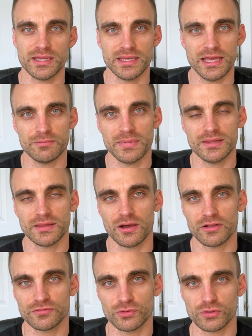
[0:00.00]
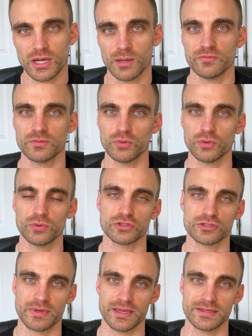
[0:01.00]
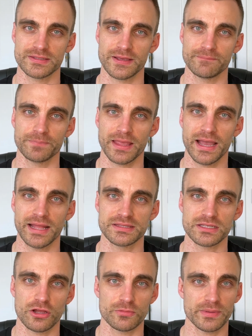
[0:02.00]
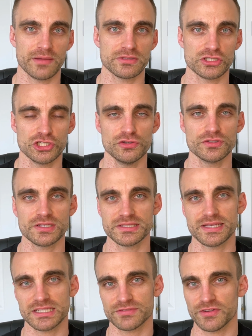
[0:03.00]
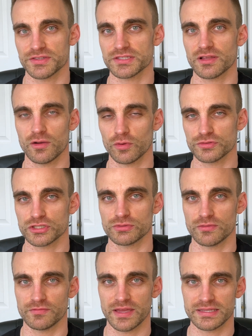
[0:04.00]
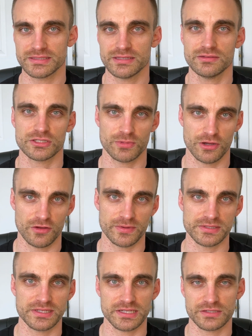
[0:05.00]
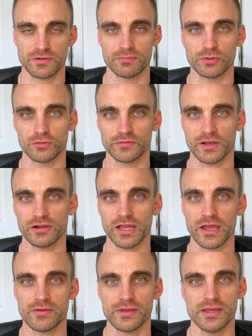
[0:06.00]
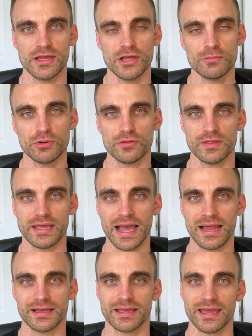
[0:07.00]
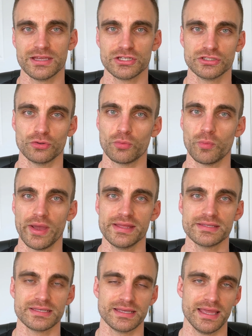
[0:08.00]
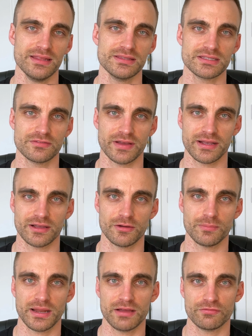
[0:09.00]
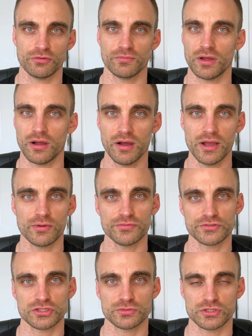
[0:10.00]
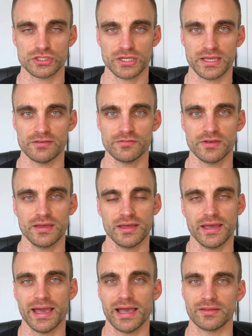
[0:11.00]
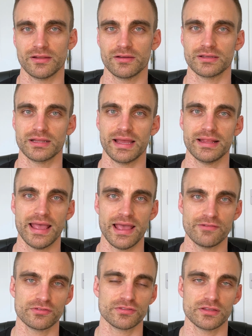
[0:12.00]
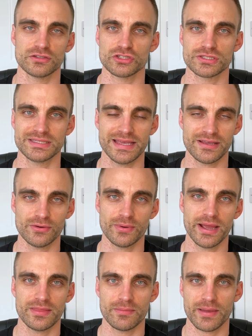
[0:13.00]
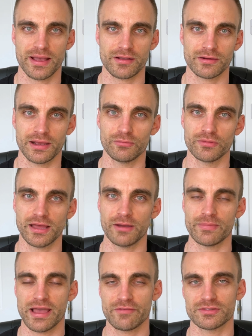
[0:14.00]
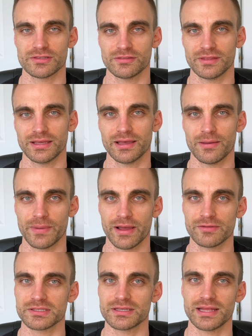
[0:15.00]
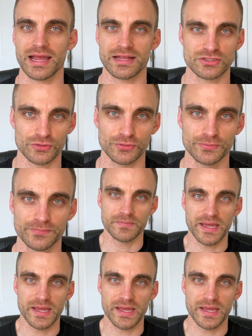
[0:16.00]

It would mean that I'd feel comfortable automating, and I'd be able to choose the 6 funds that I wanted to invest in as part of my 6-fund portfolio, put the allocation or weighting into the Vanguard platform that I wanted to achieve, and then I could let everything just tick away in the background without me having to think about it at all.